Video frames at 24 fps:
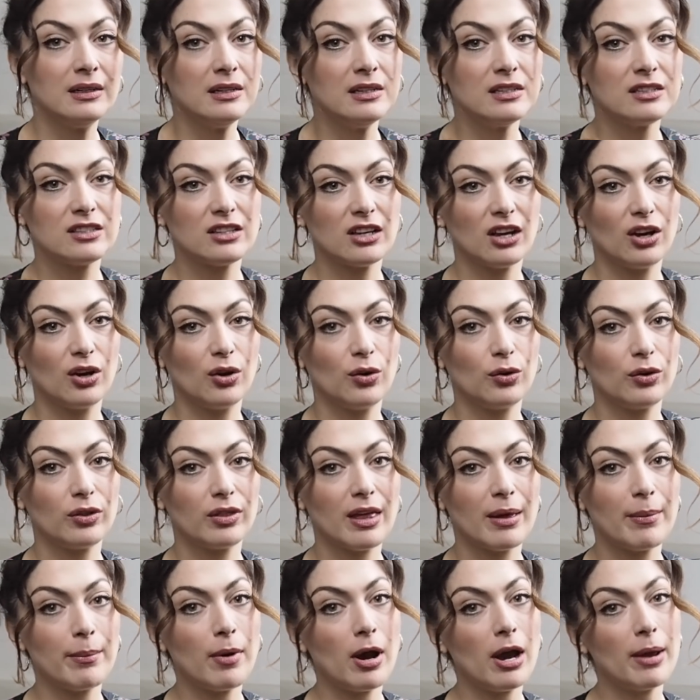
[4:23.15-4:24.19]
So
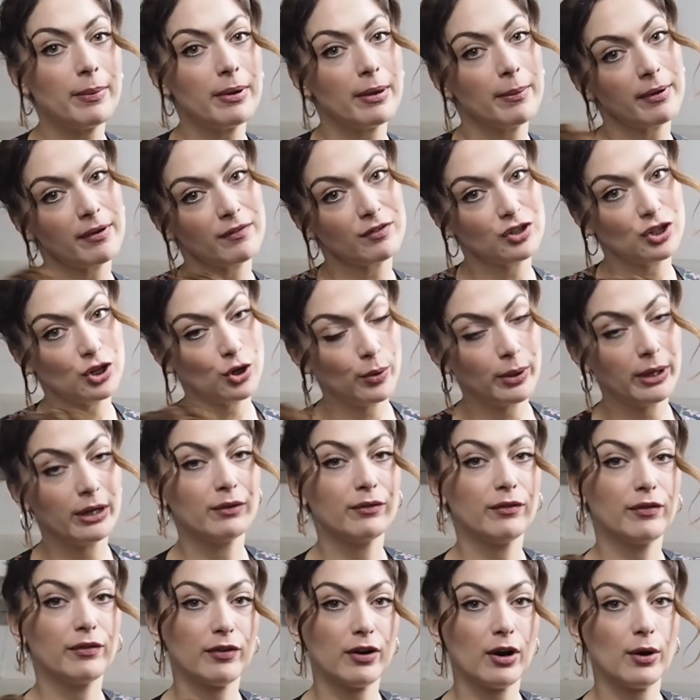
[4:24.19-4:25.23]
there might be a bit of toing and
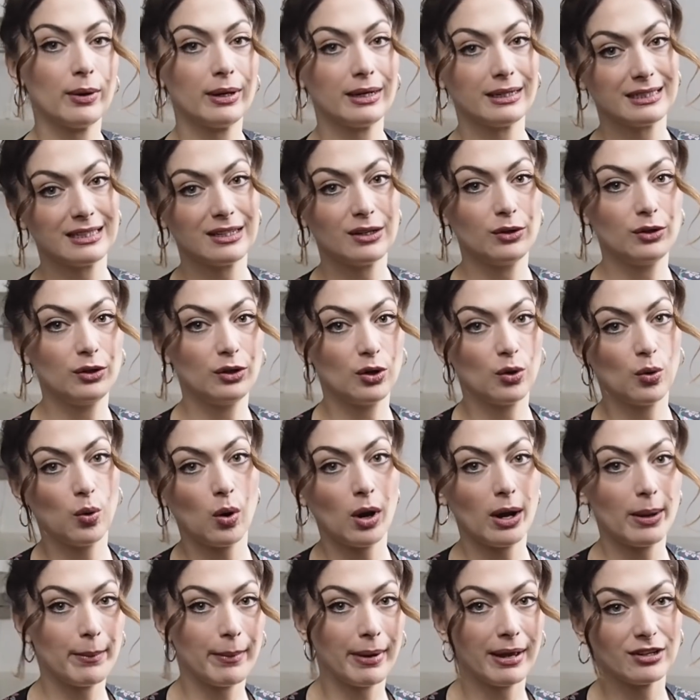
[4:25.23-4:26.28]
froing till you
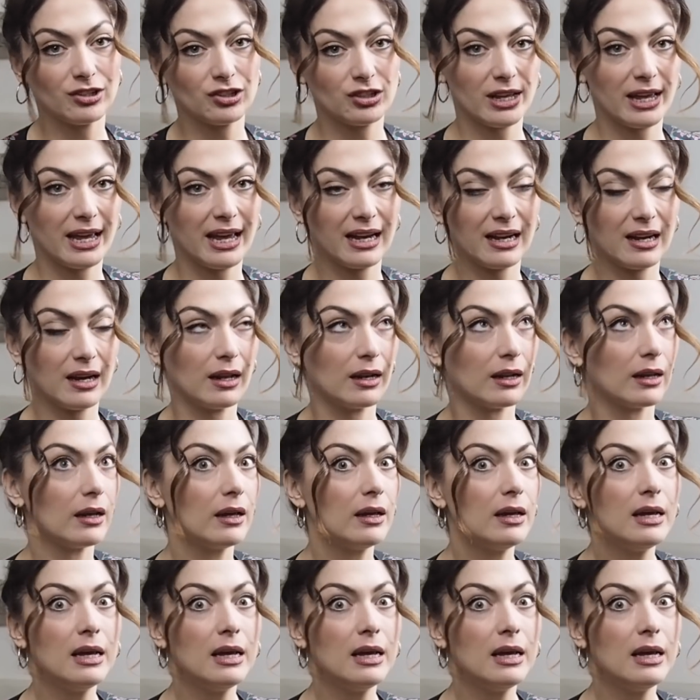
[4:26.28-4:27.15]
quite match the hair colour.